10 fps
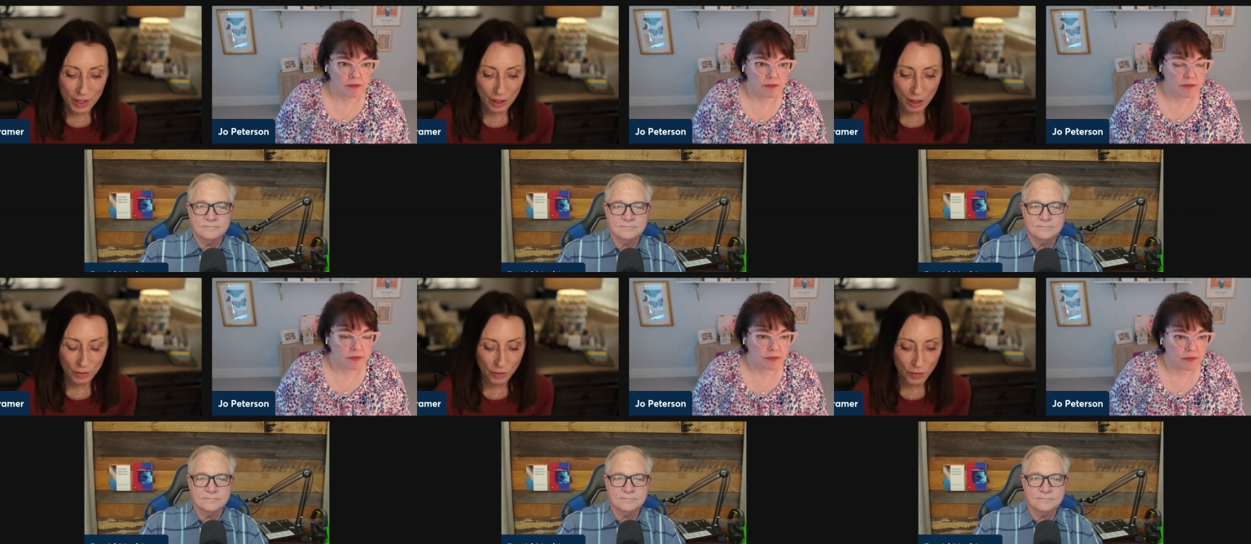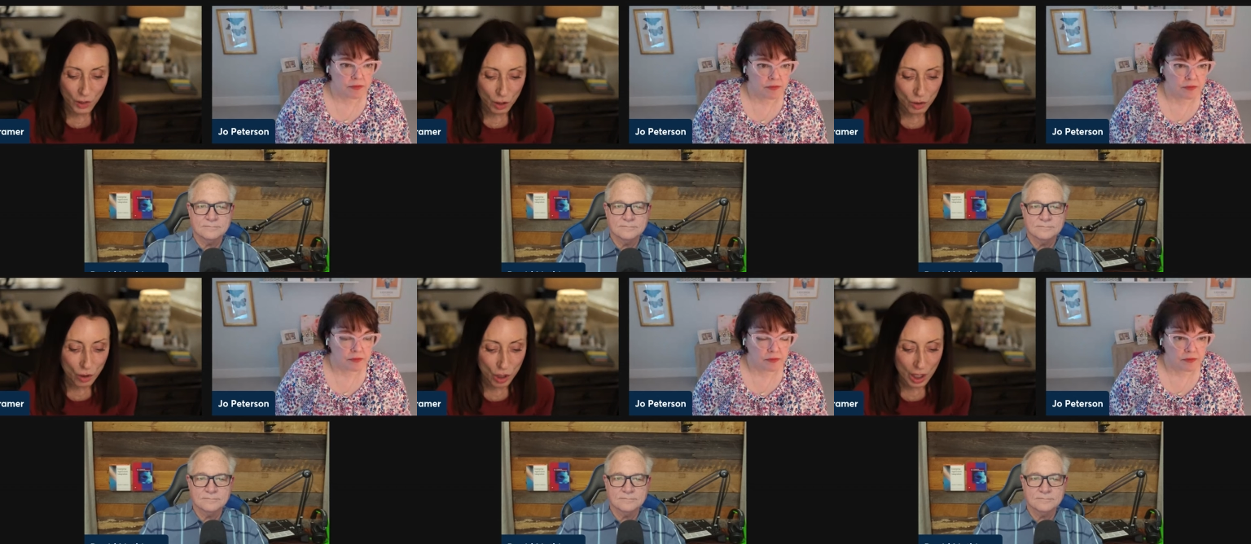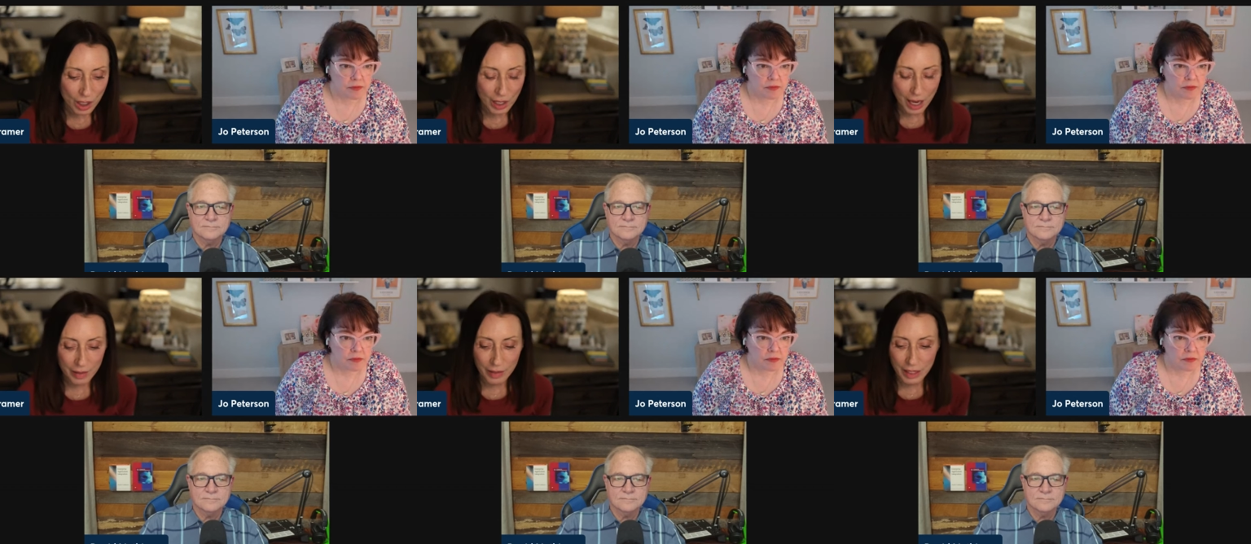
Speaker 1: confusion and the